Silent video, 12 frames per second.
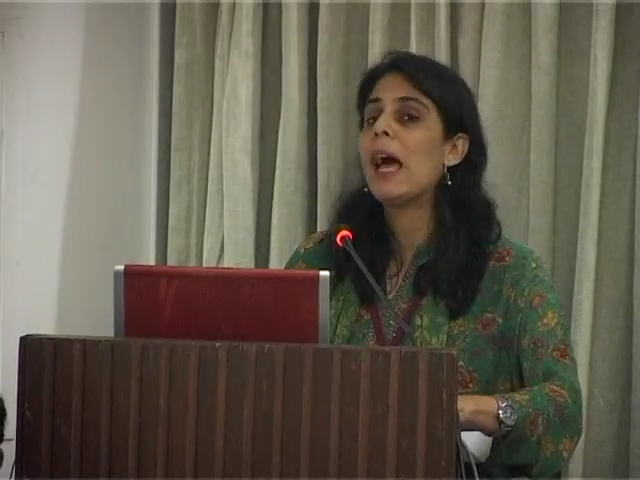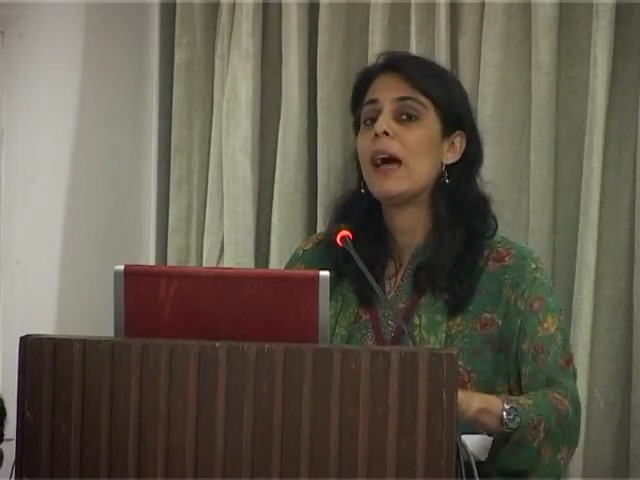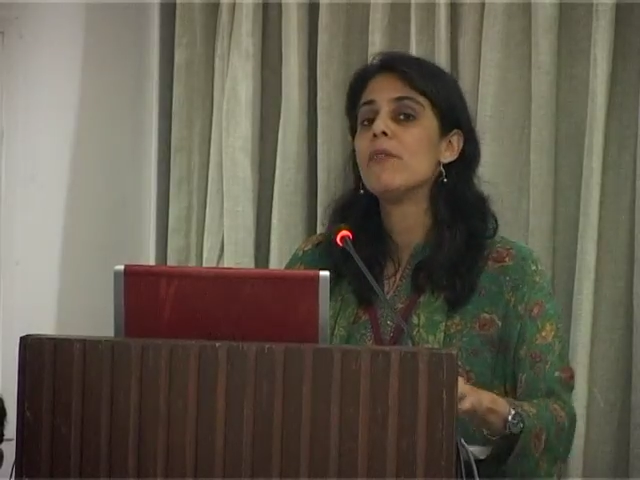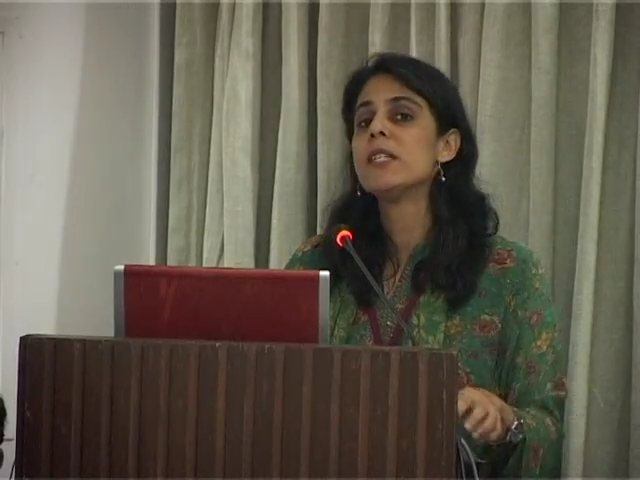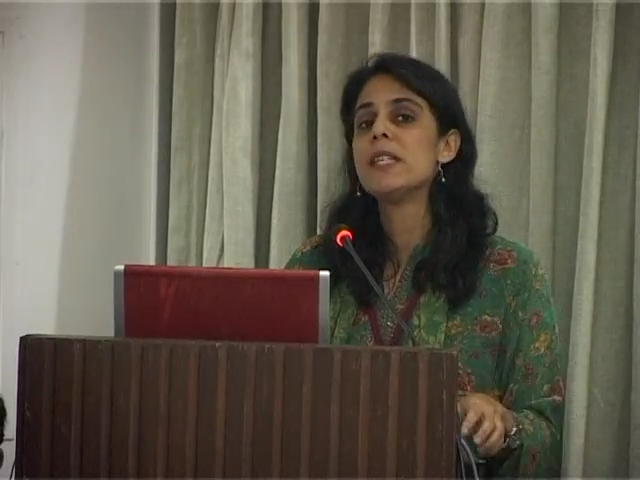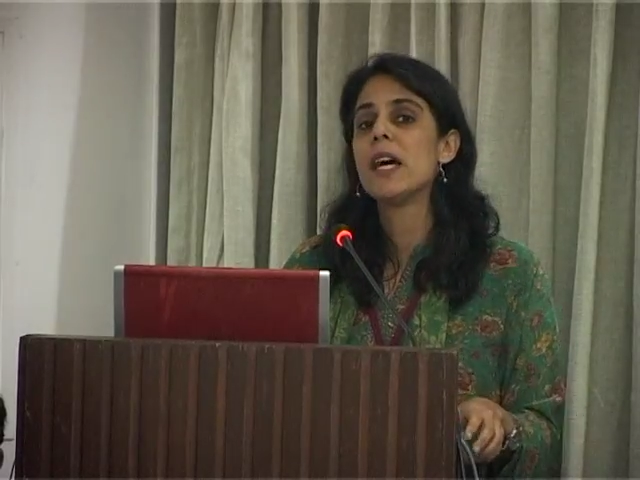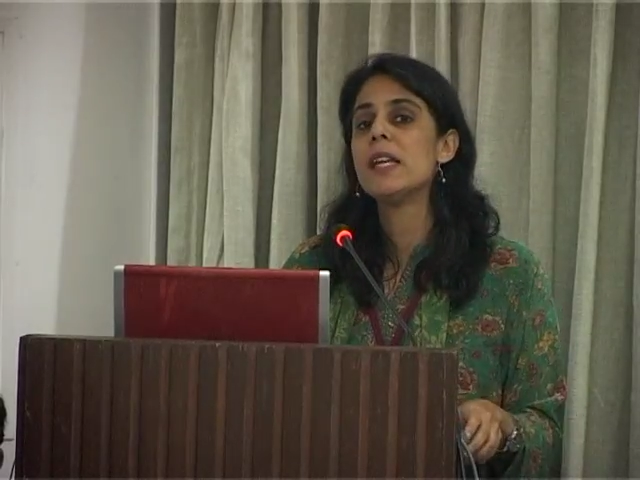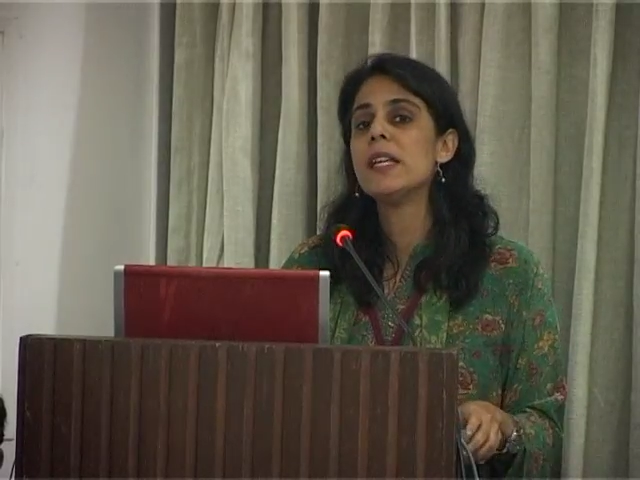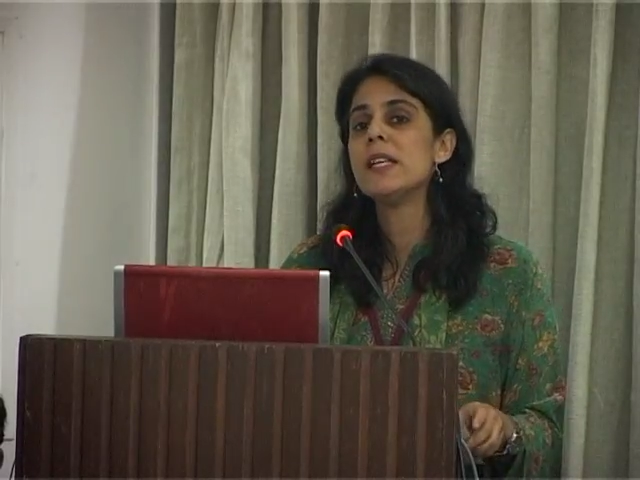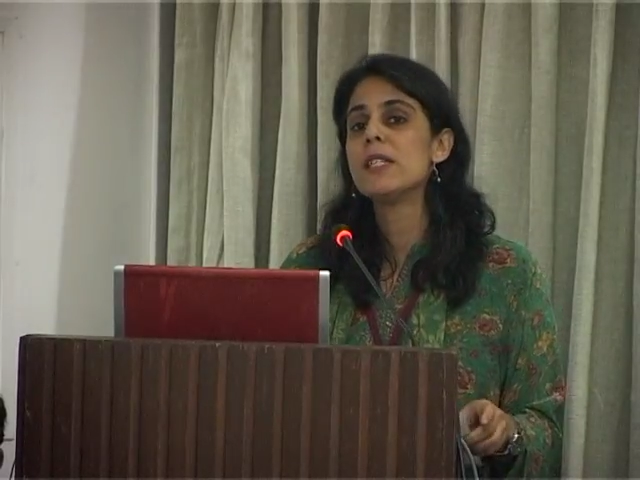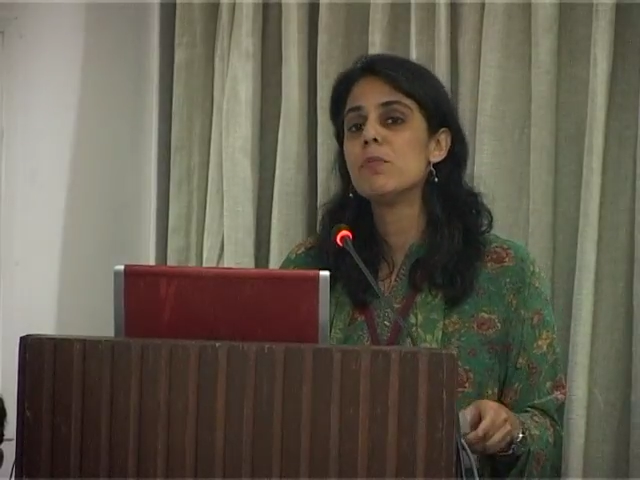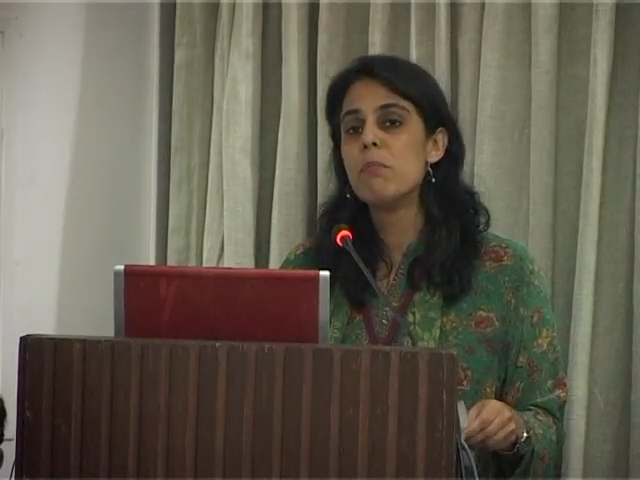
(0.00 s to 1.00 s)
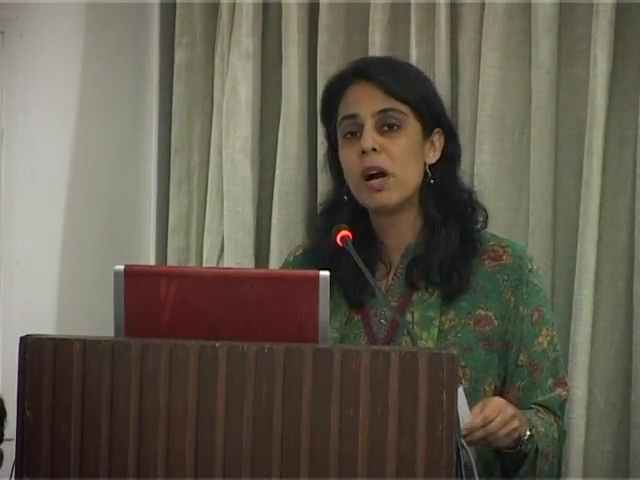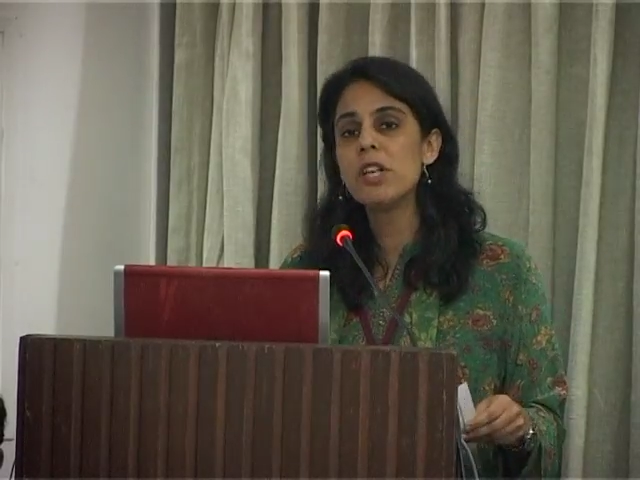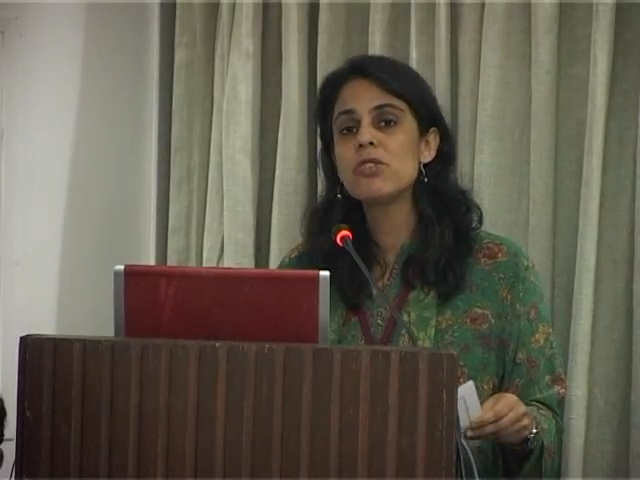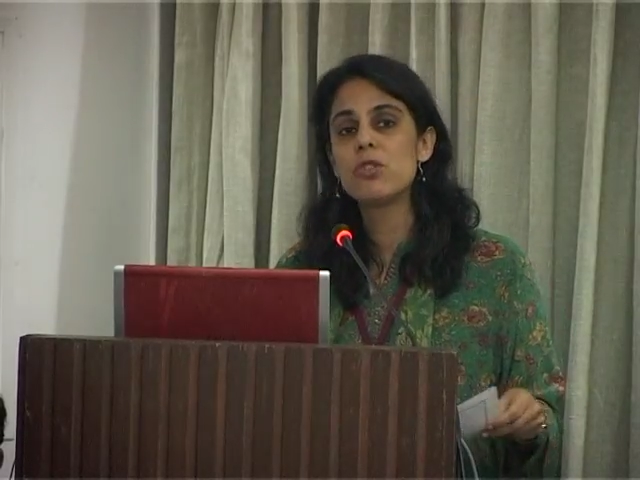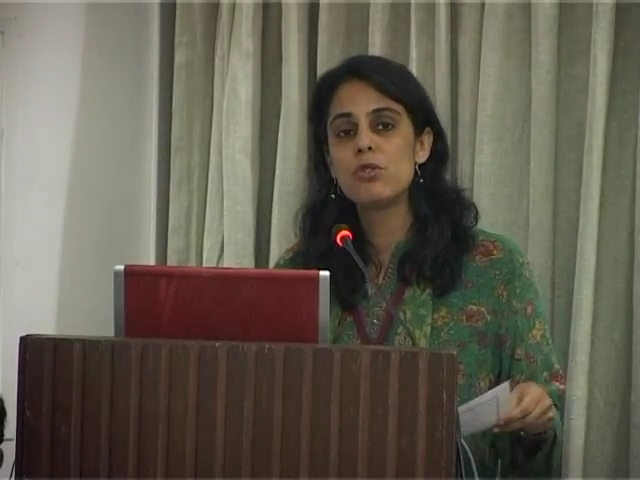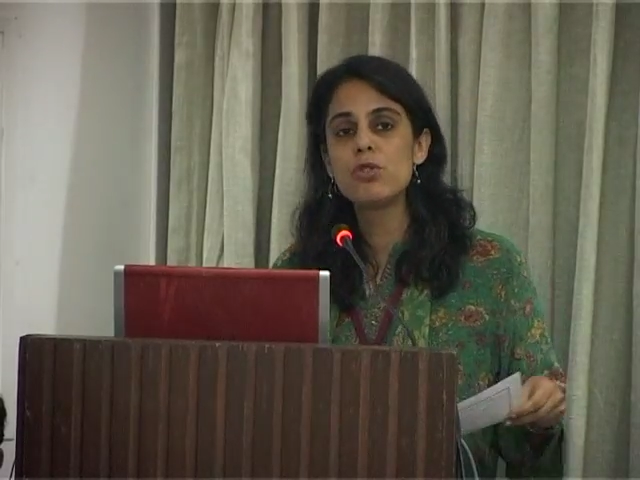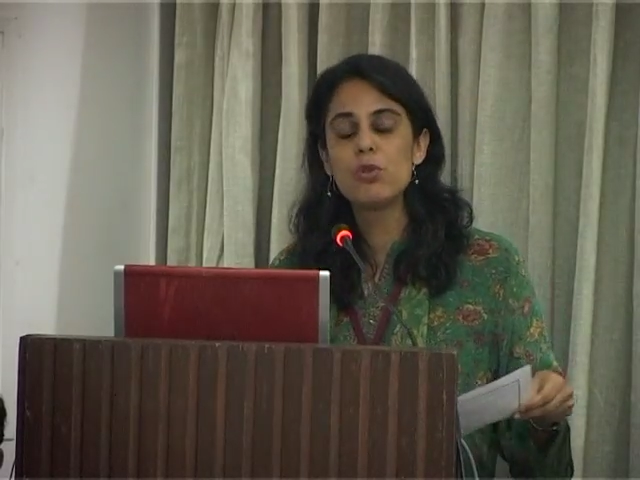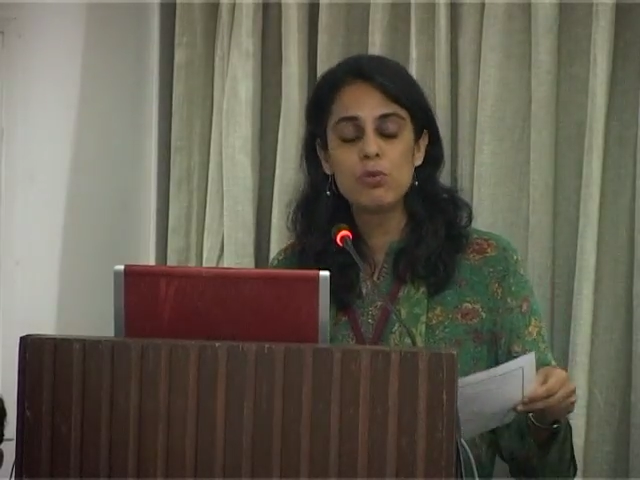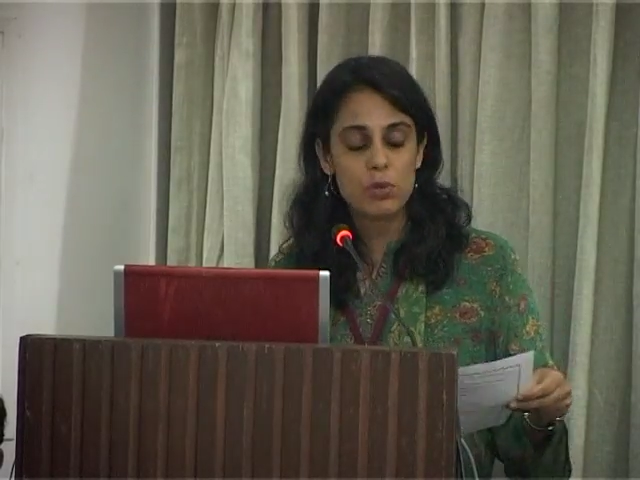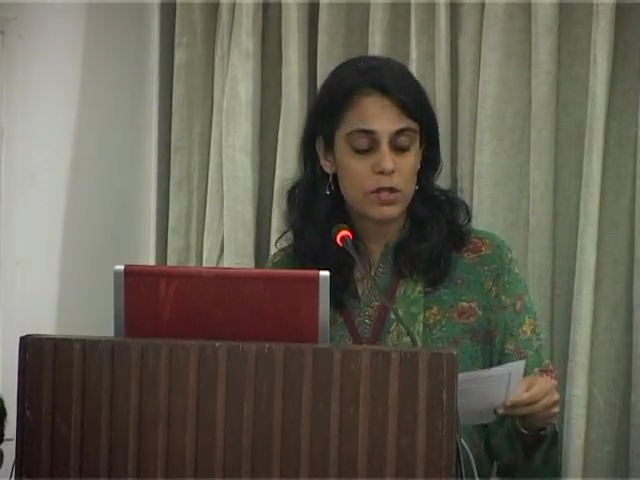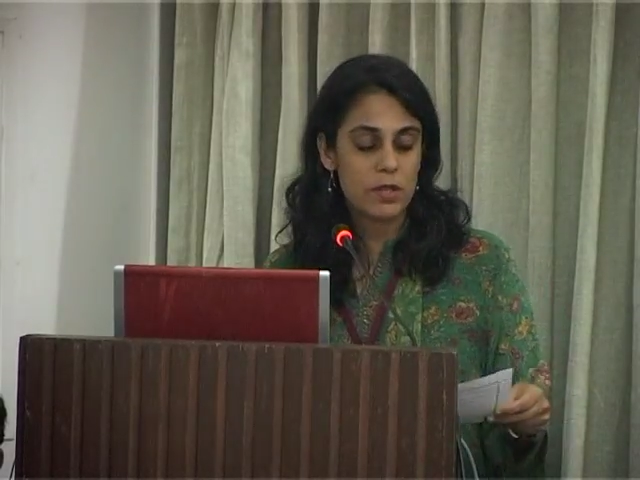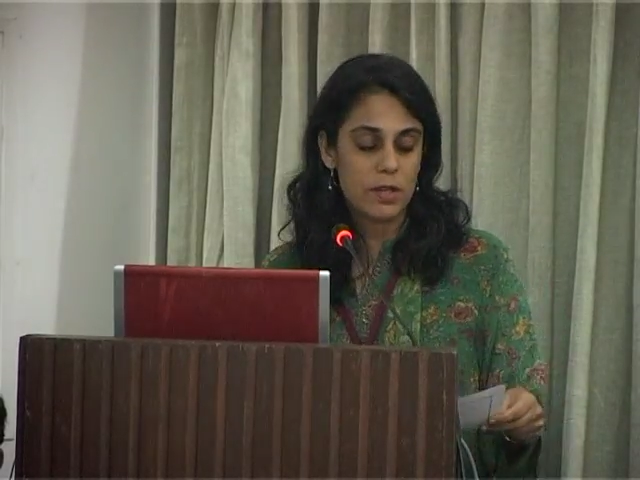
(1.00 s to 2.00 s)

haven't done as much to toot